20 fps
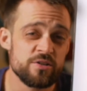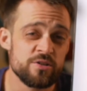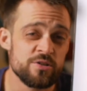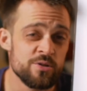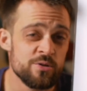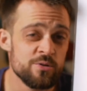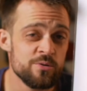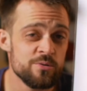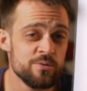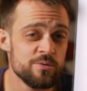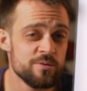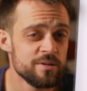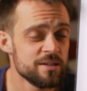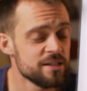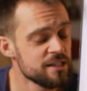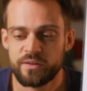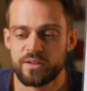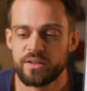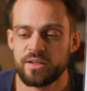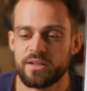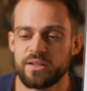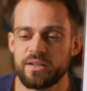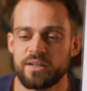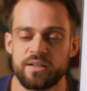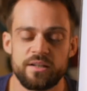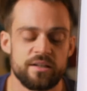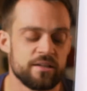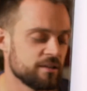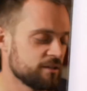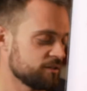to.
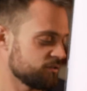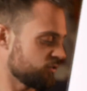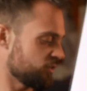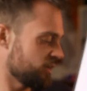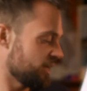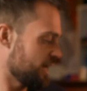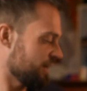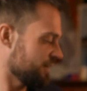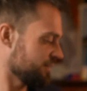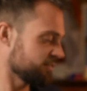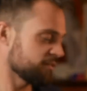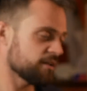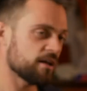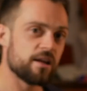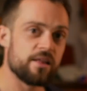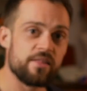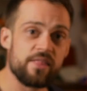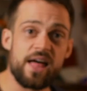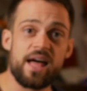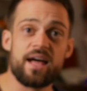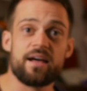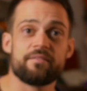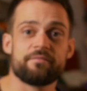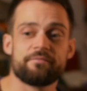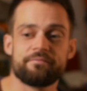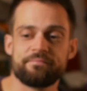So yeah, none of that.